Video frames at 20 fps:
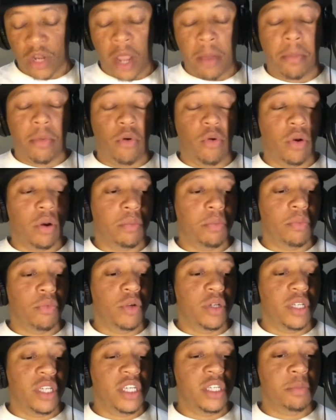Or
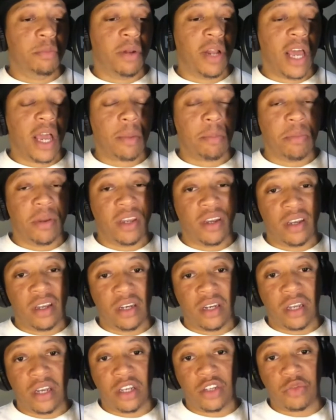with these black
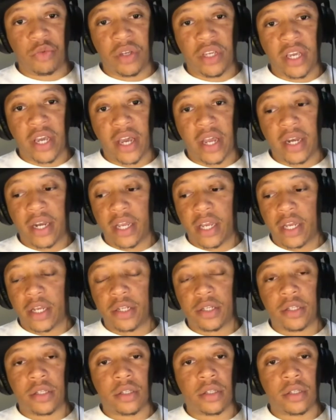billionaires we got now,